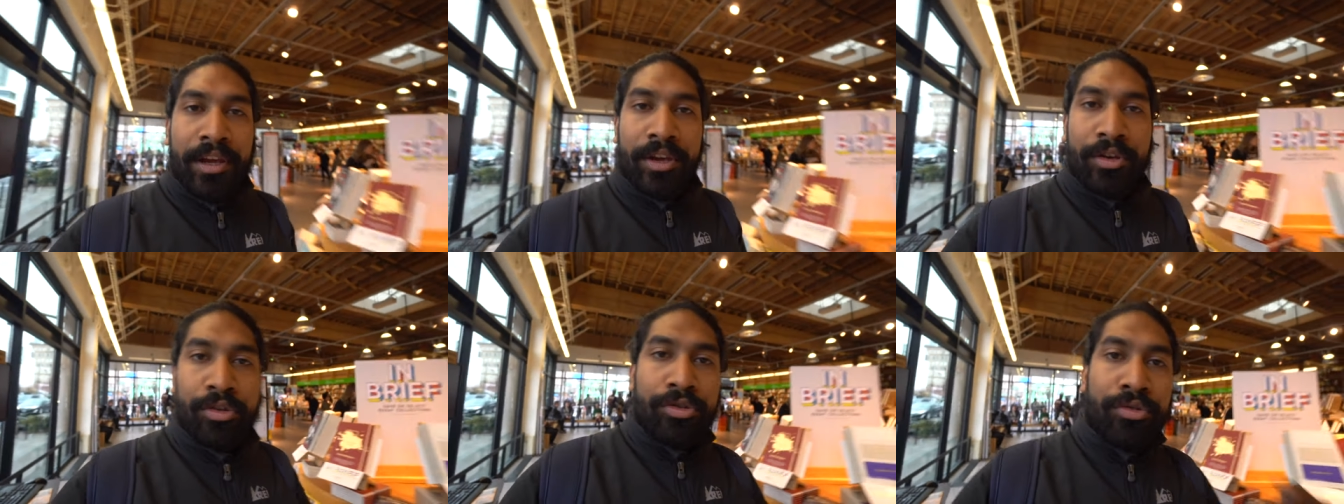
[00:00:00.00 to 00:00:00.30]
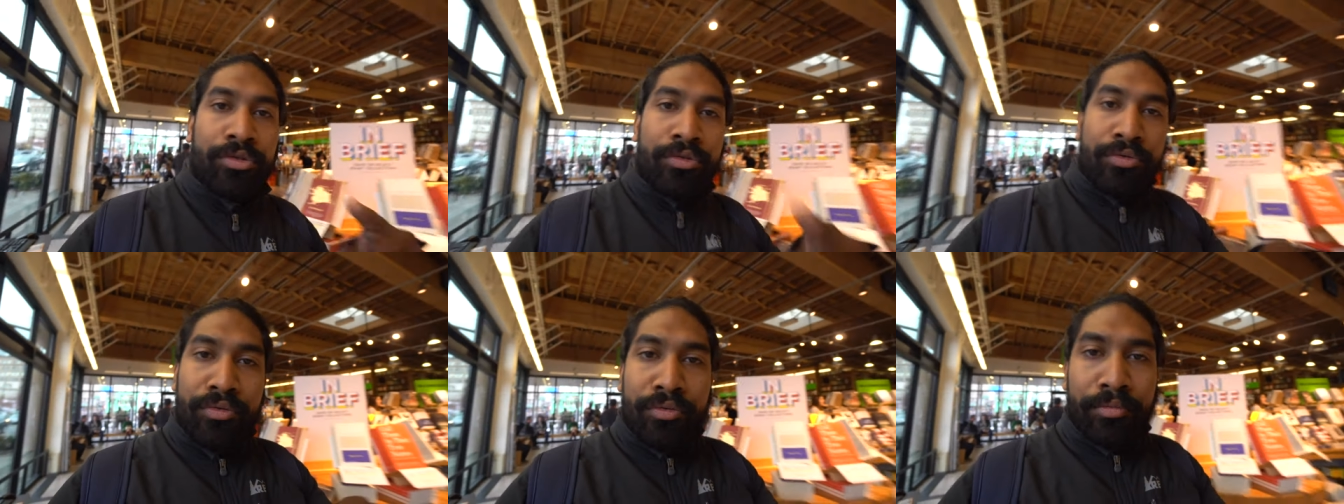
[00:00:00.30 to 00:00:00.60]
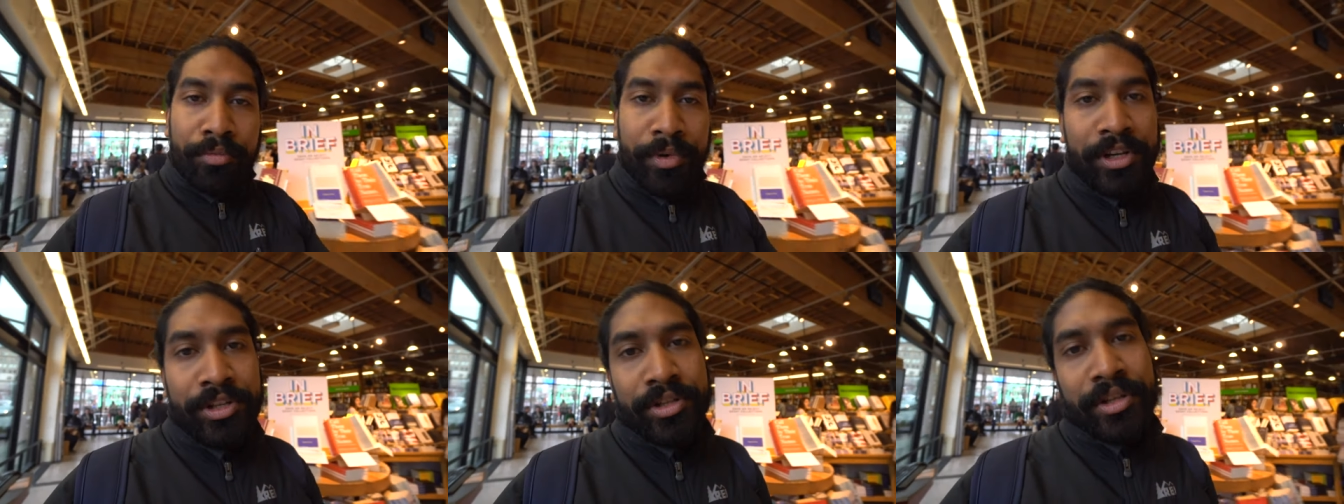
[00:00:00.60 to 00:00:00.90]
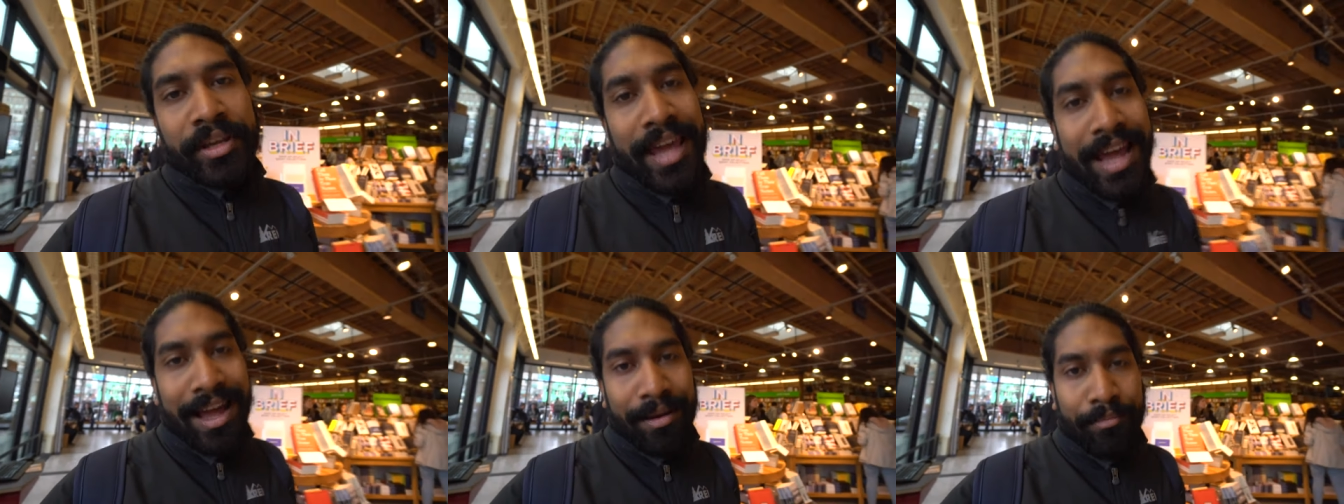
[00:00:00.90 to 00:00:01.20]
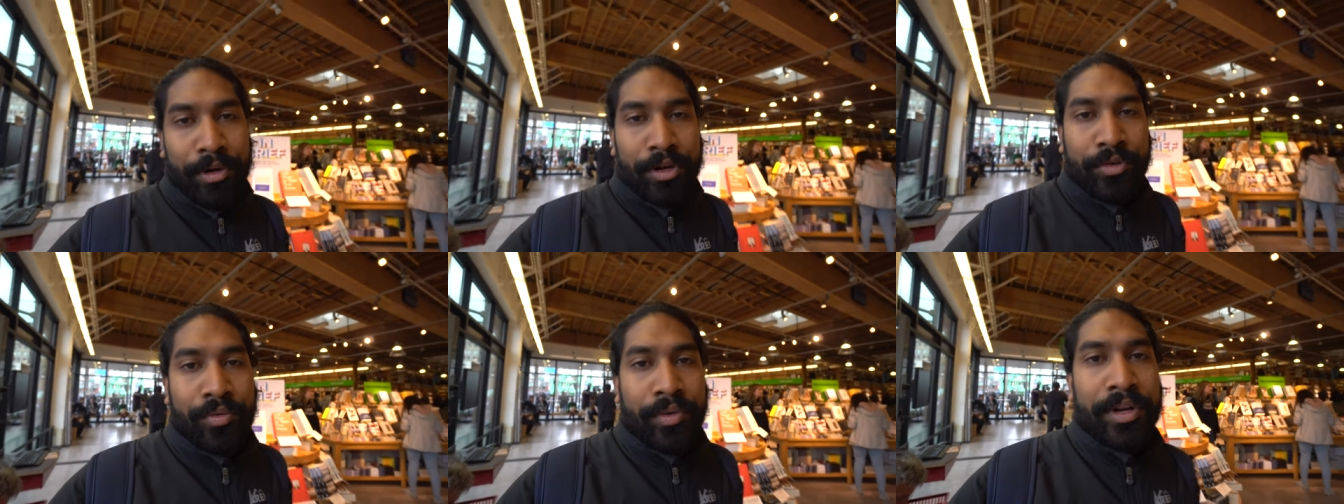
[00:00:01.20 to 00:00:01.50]
you bridge the
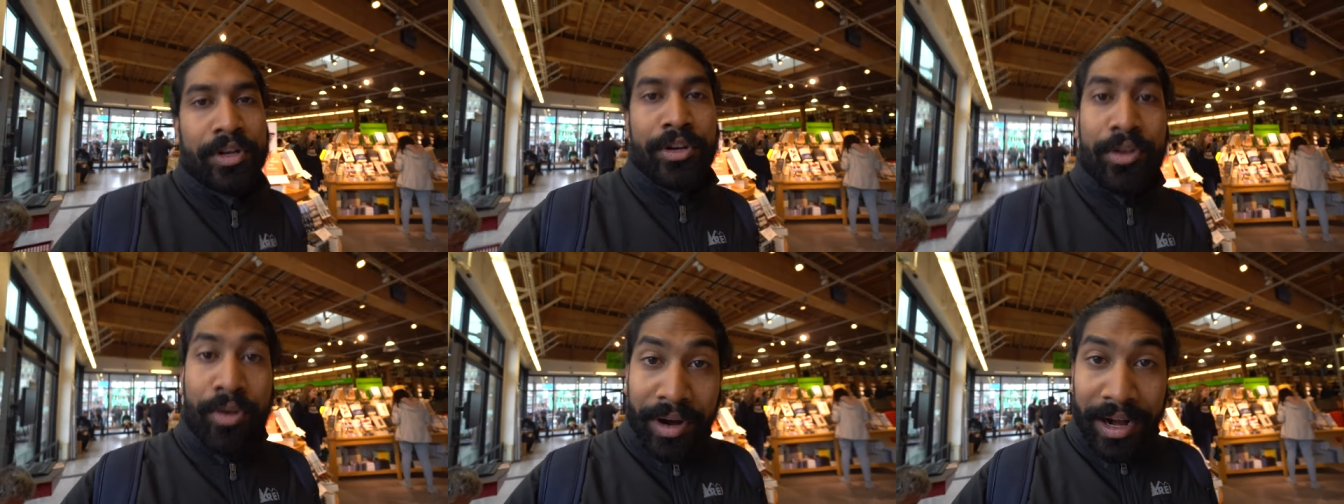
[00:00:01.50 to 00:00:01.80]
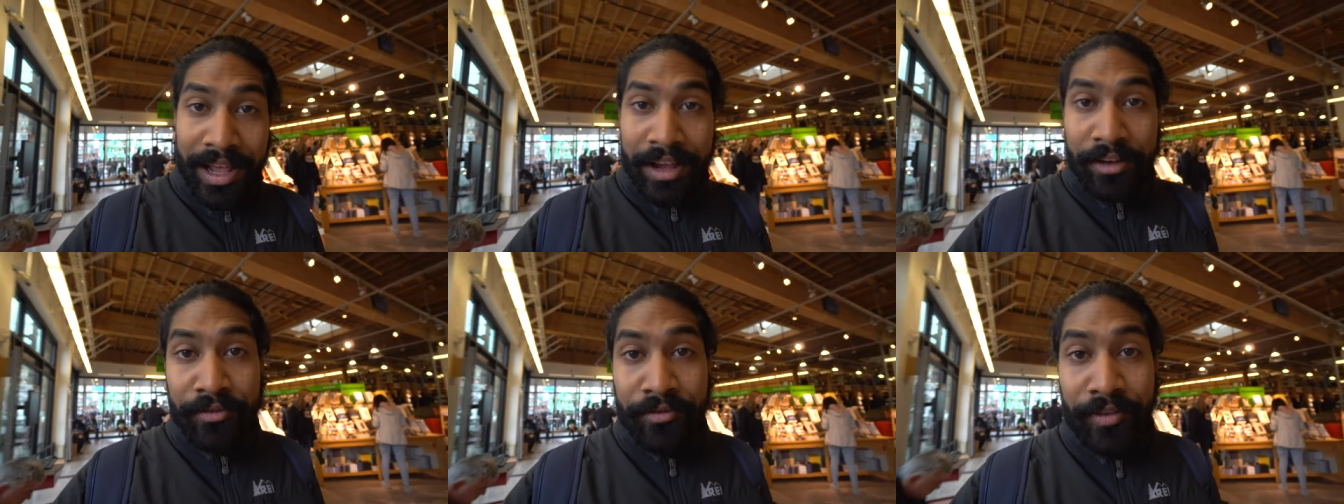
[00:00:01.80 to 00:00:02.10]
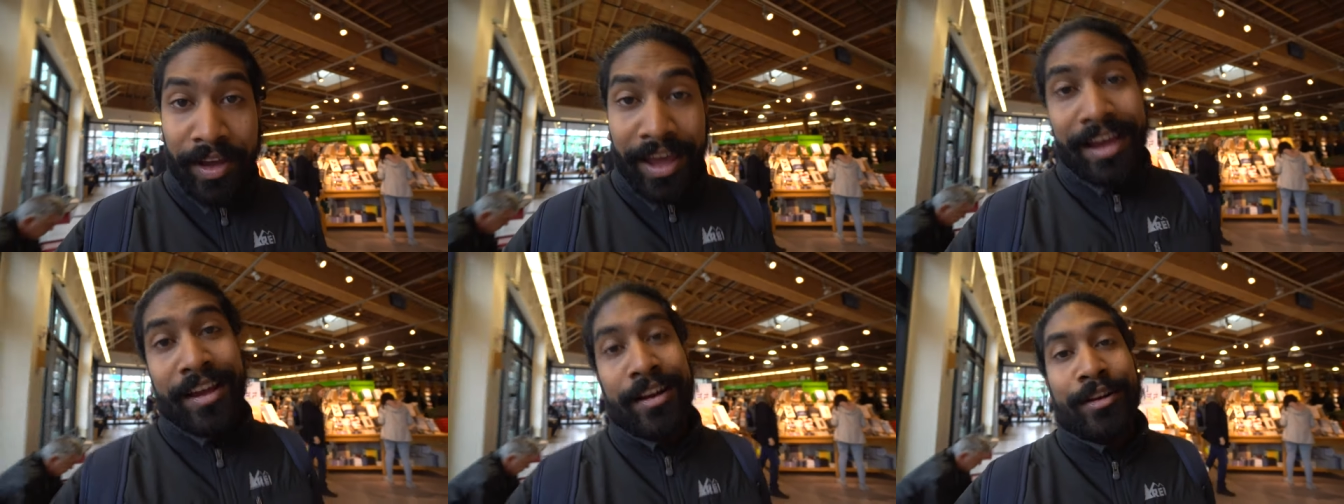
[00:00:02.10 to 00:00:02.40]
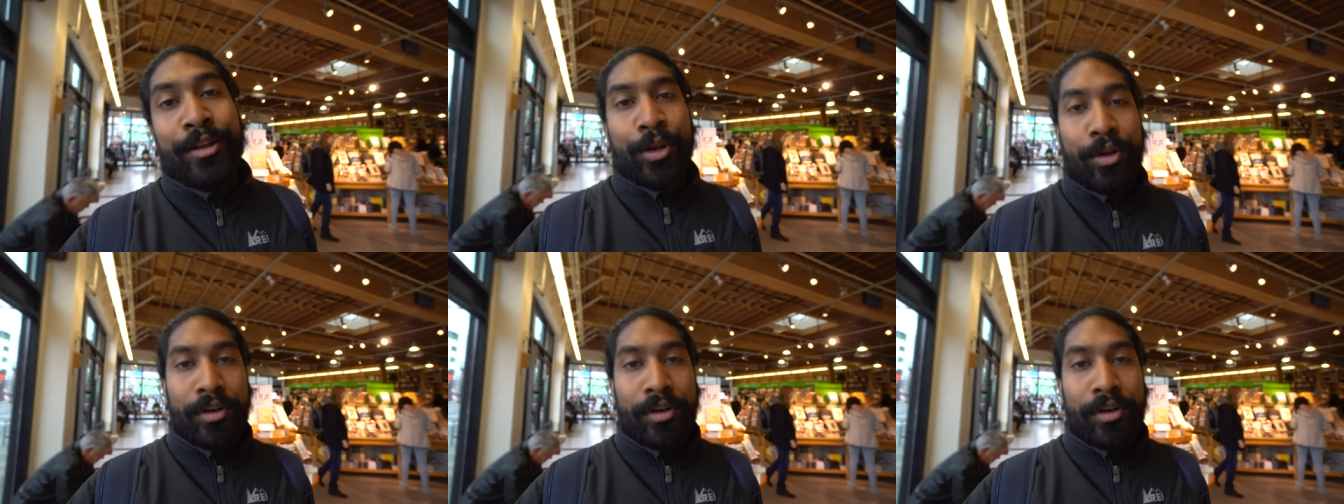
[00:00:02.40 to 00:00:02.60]
gap between your life and